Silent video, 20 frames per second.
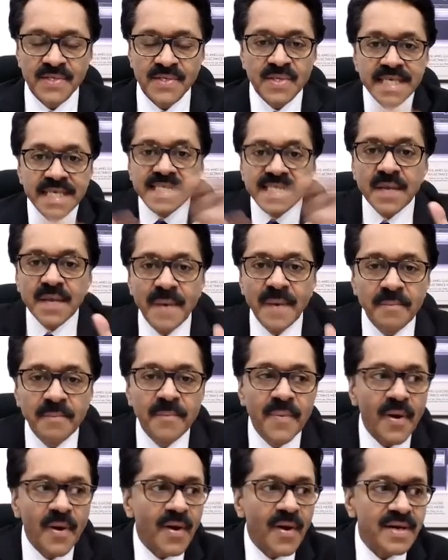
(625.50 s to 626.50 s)
So these are my
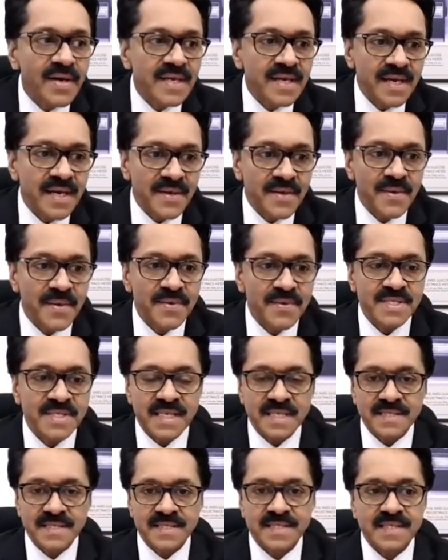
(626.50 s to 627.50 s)
broad
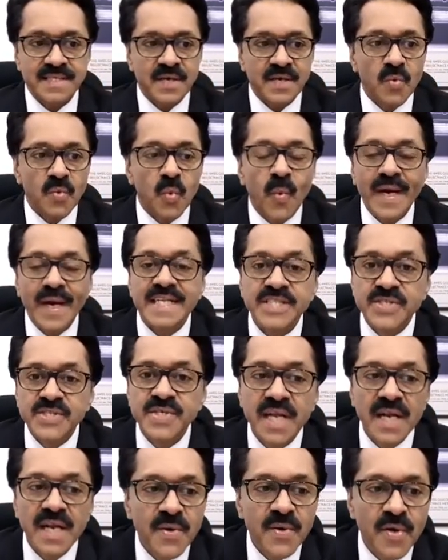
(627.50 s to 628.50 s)
conclusions.
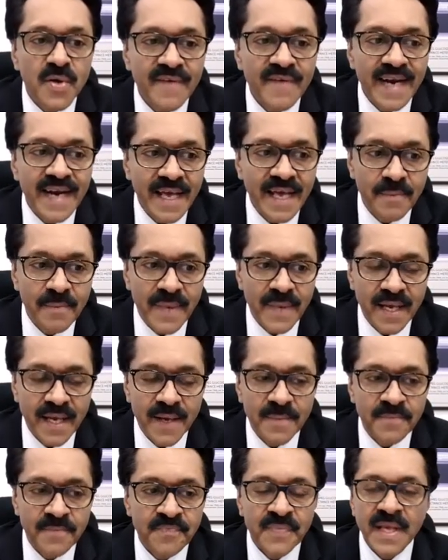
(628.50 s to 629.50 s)
Virtual COVID
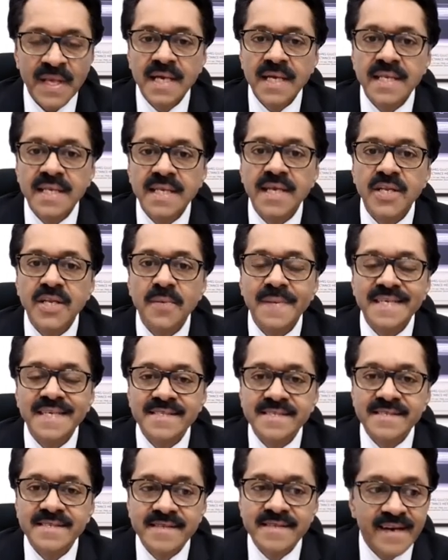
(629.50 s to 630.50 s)
IP need to be
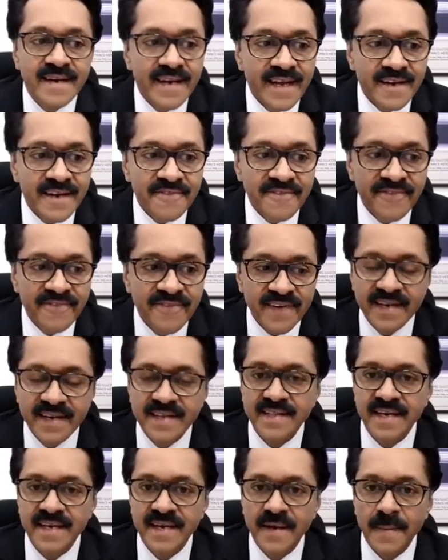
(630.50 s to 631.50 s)
studied
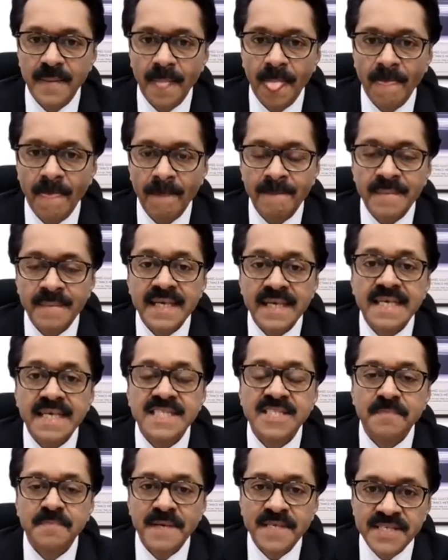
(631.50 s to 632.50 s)
further,
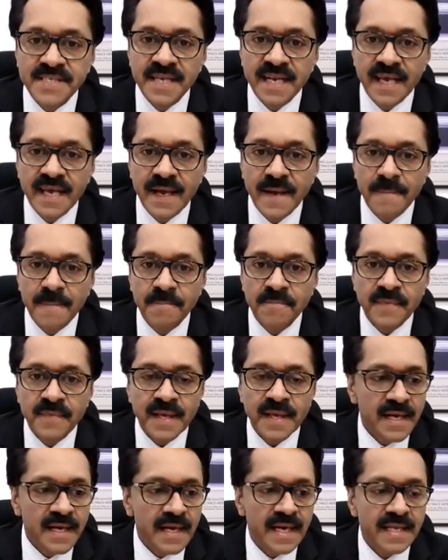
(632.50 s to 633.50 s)
especially
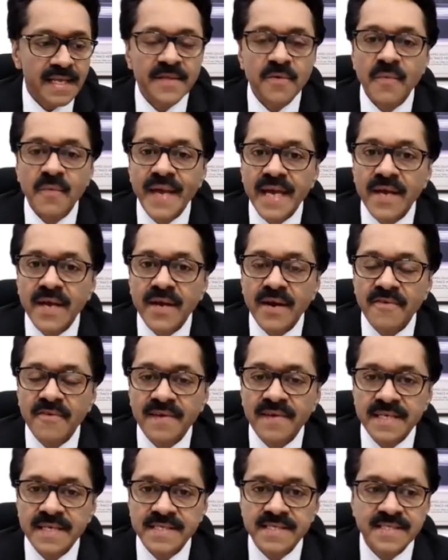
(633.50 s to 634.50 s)
at the wake
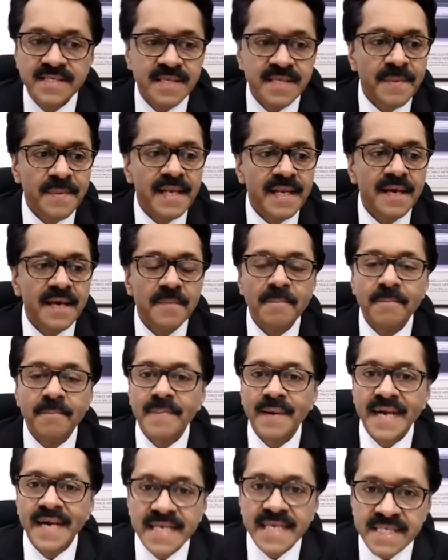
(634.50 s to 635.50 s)
of similar
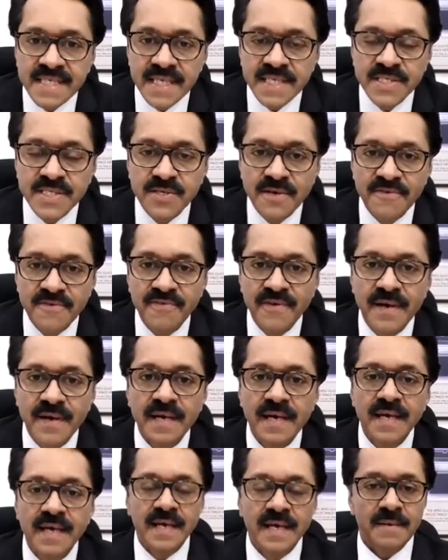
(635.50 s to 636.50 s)
predictions of
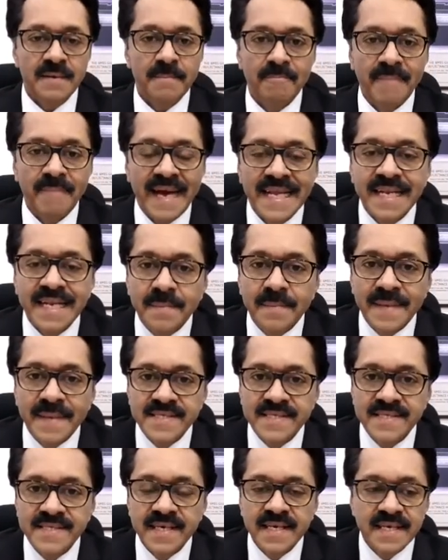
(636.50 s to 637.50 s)

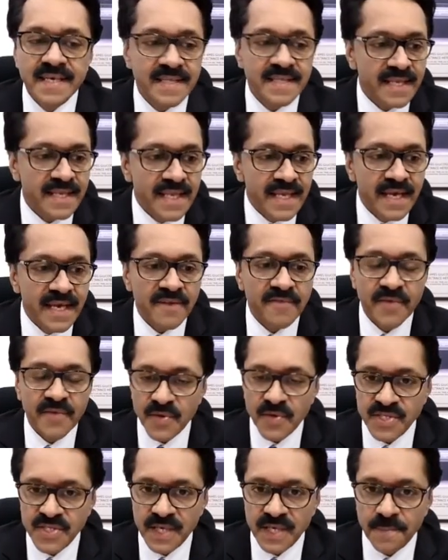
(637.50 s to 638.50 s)
pandemics in the near
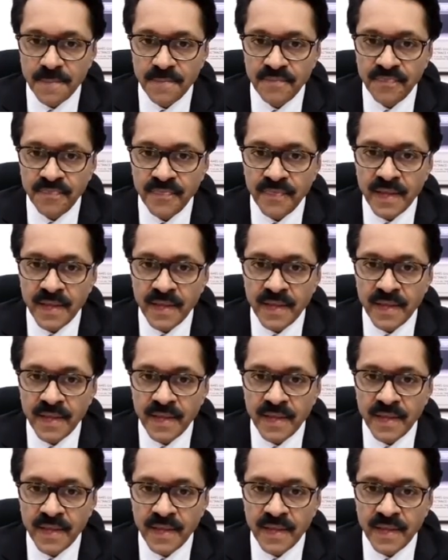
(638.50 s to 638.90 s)
future.